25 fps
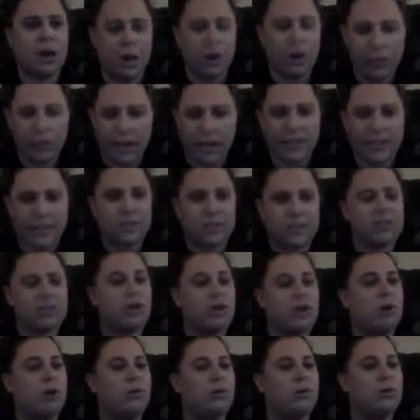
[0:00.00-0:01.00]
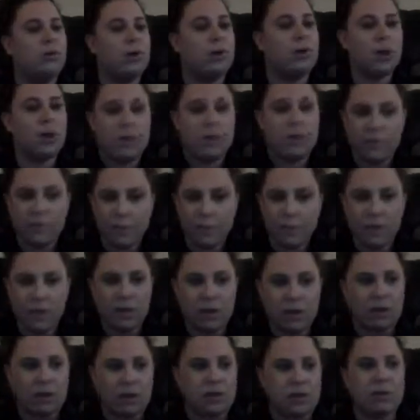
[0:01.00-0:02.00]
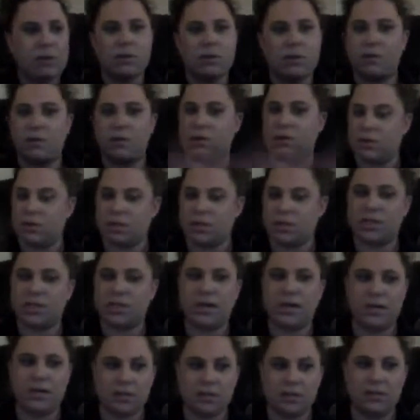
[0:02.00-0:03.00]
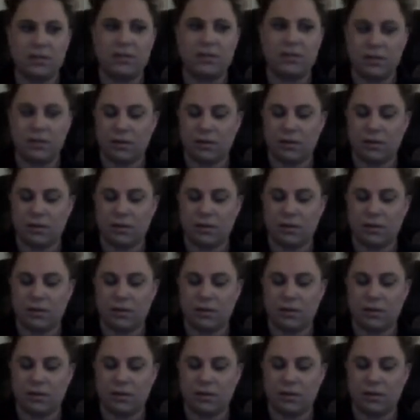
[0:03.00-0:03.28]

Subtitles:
All right, so from here, just kind